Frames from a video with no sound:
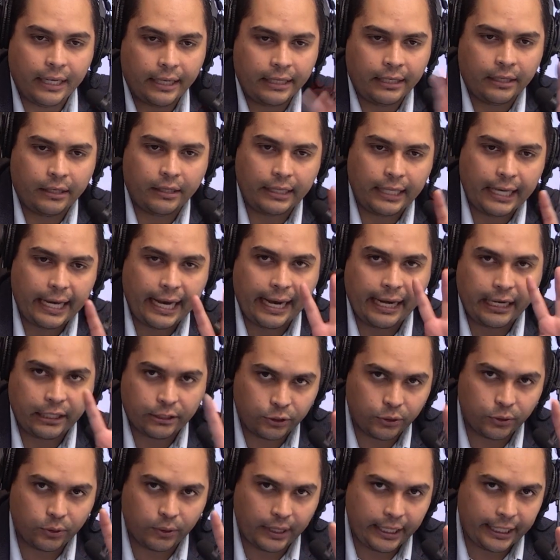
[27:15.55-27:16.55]
and the
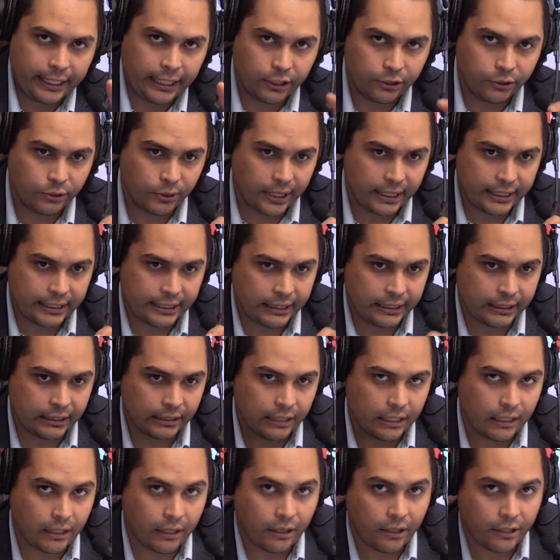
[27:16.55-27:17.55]
actual like address is
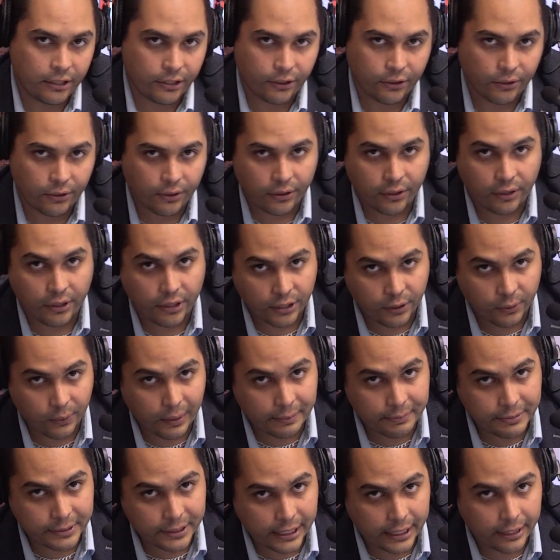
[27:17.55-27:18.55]
on your
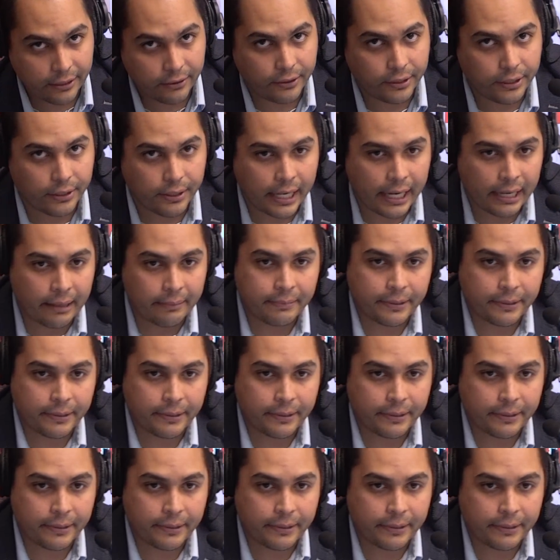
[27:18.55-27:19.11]
website or your app